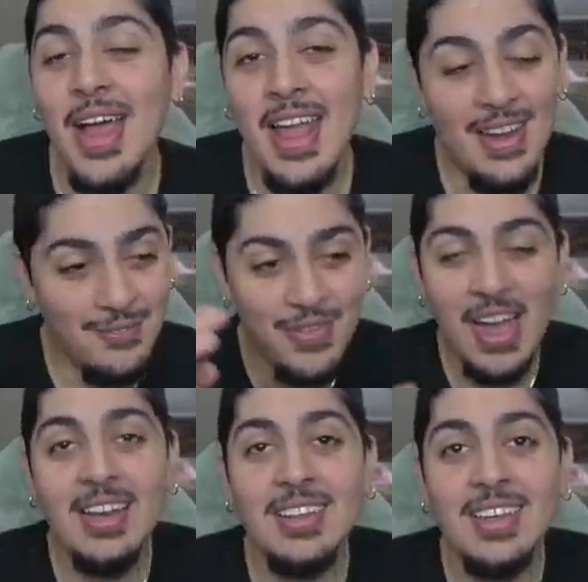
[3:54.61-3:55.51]
And
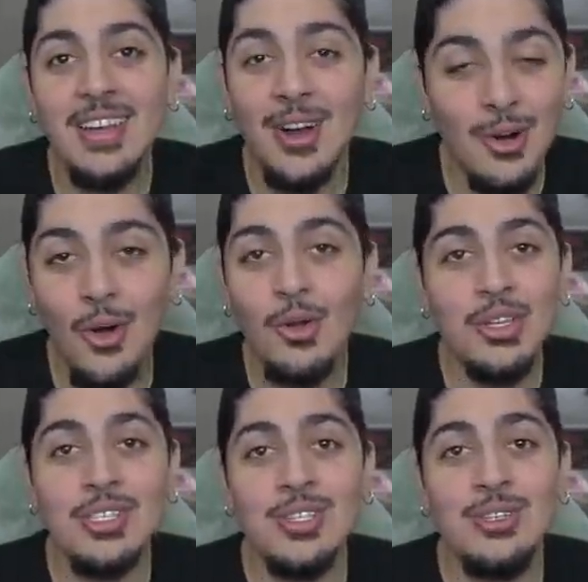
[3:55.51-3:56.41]
finally, her ult
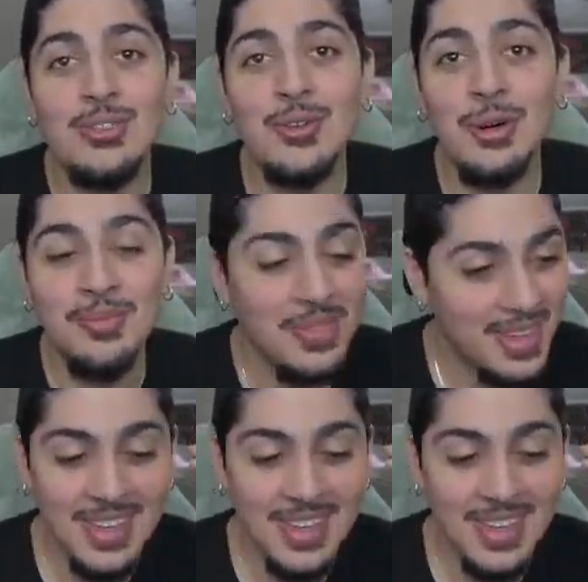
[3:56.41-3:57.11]
is useful.